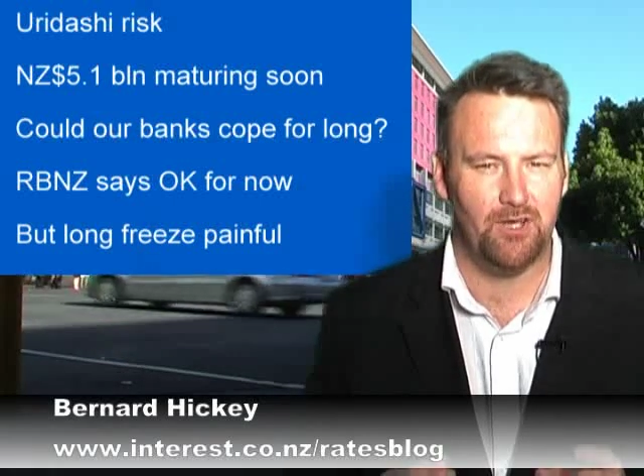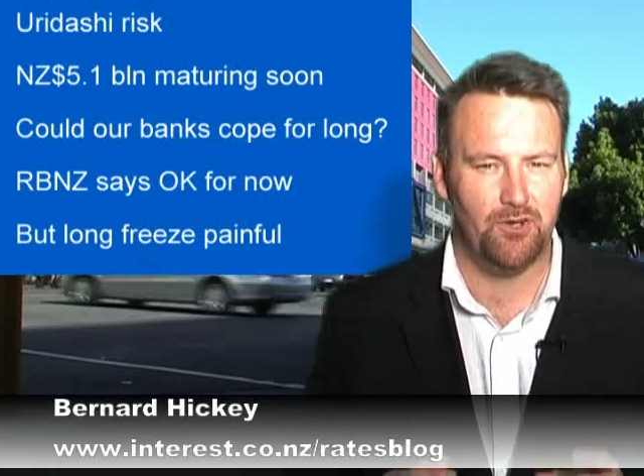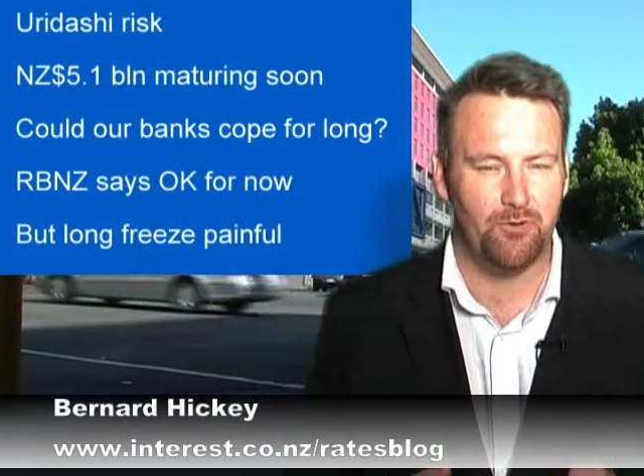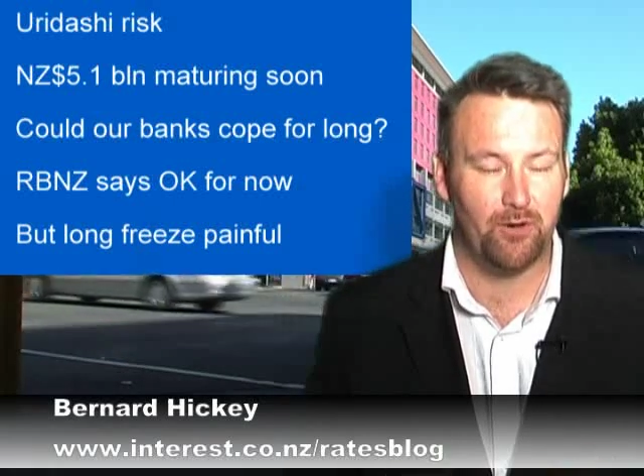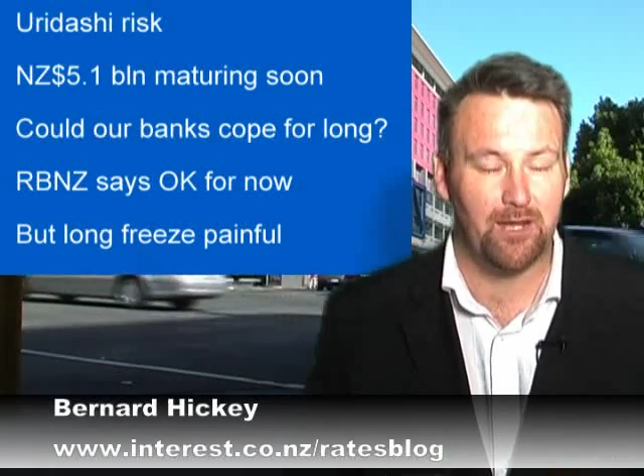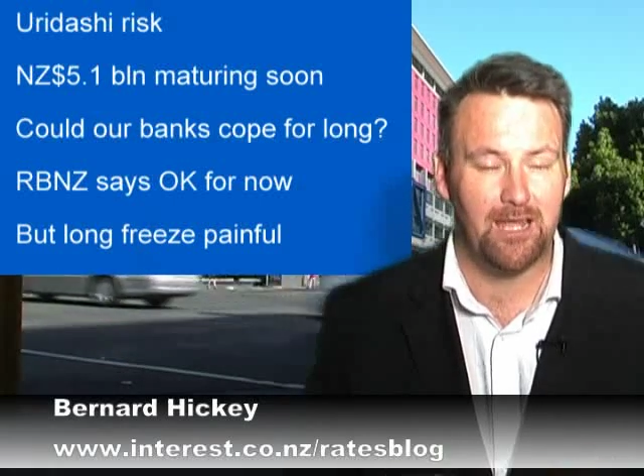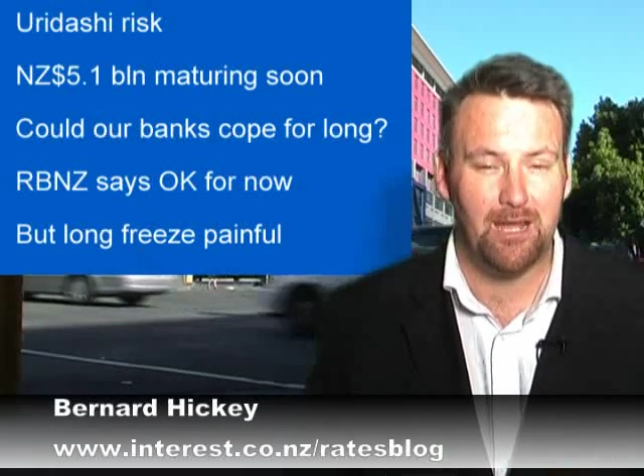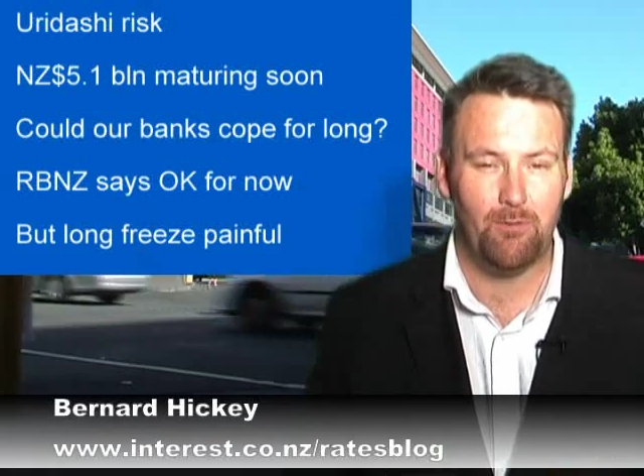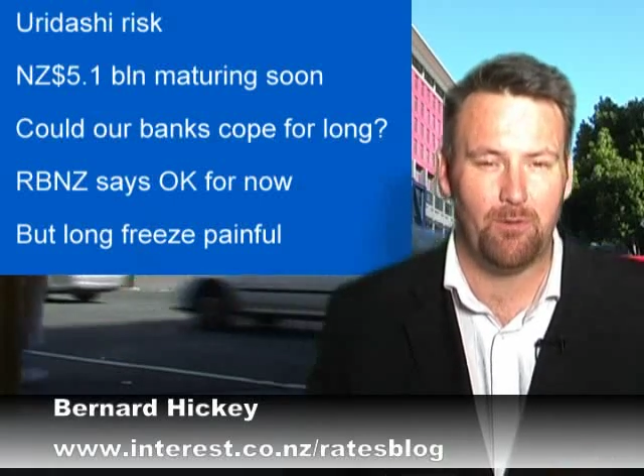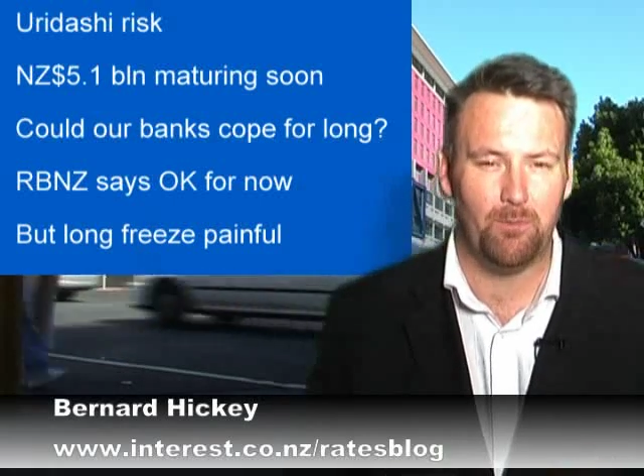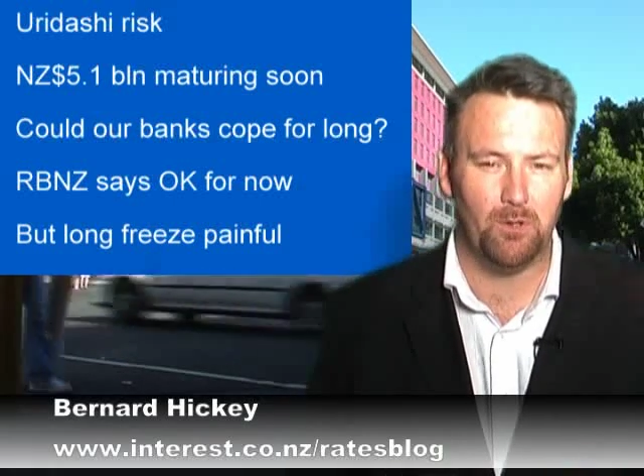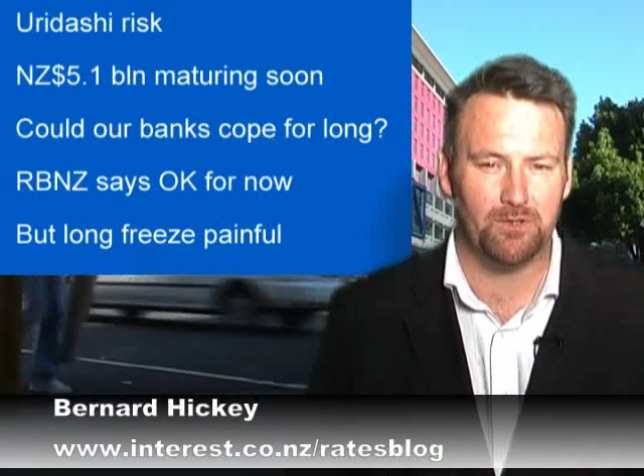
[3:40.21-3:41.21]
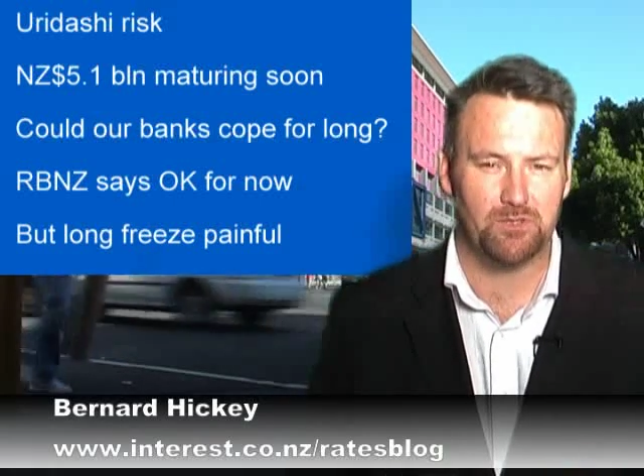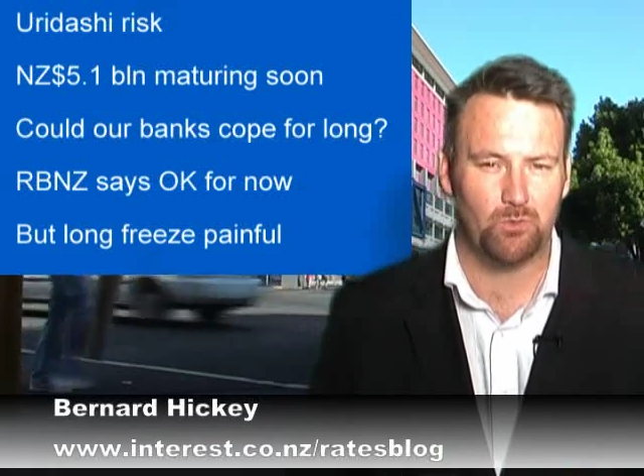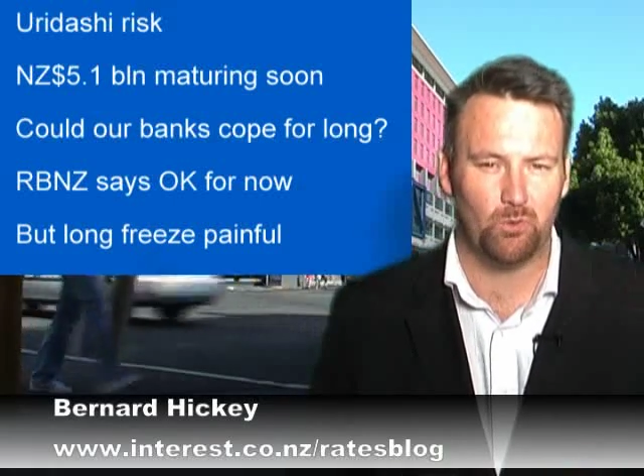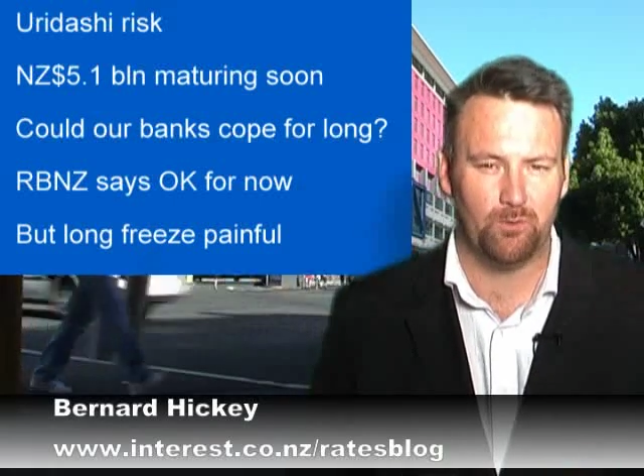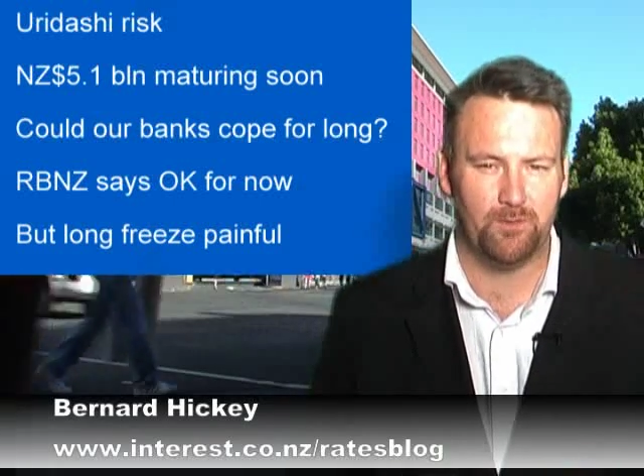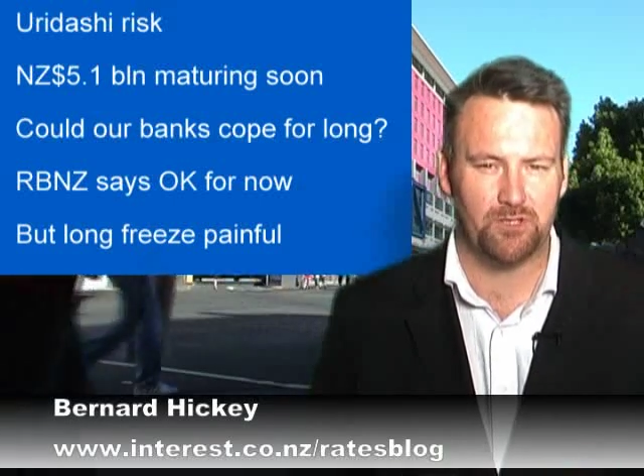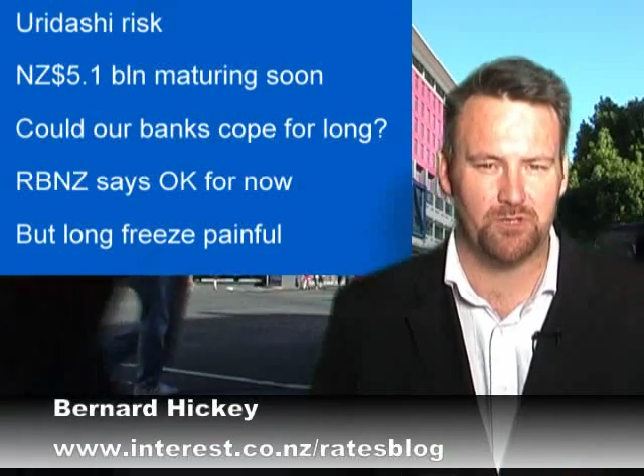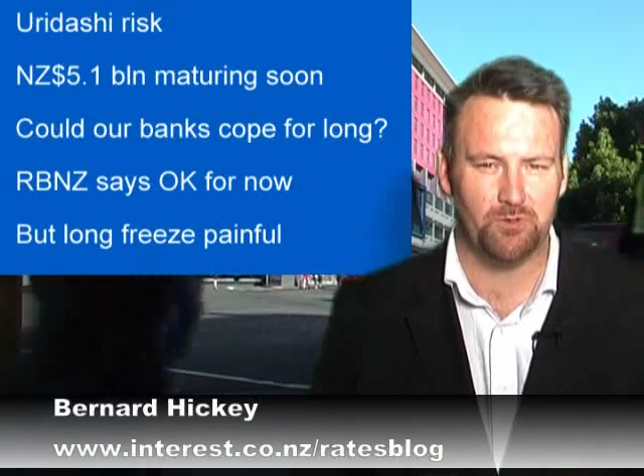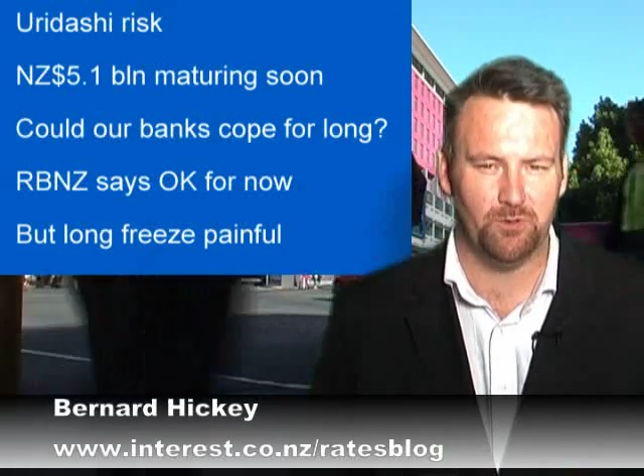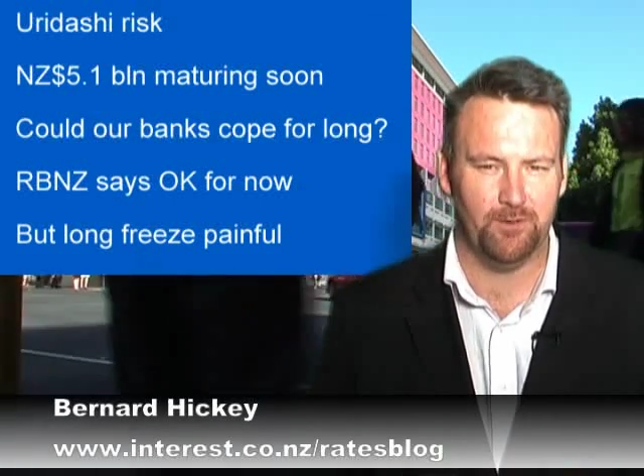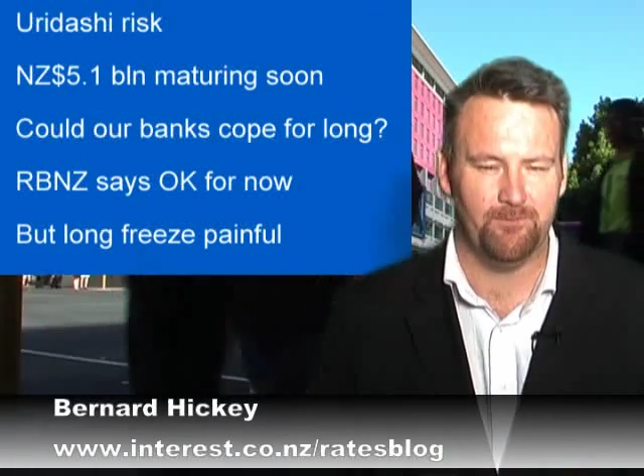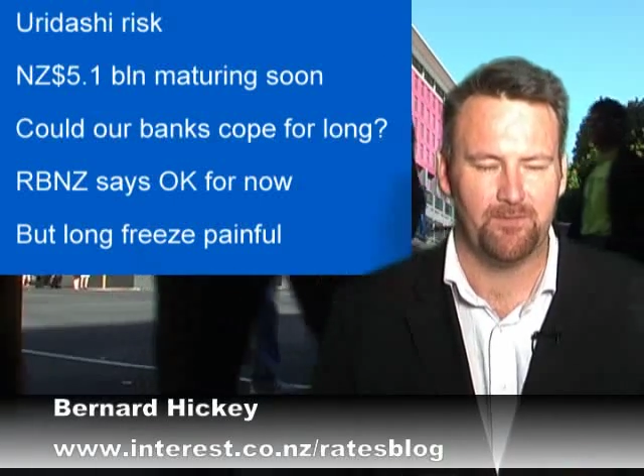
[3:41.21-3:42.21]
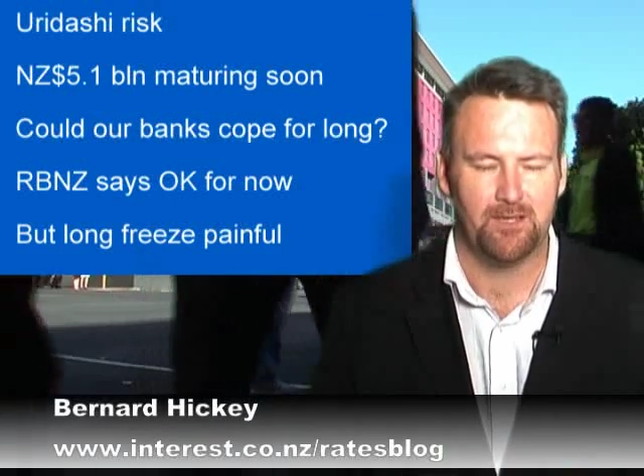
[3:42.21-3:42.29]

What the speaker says: Eurokiwi bonds will mature.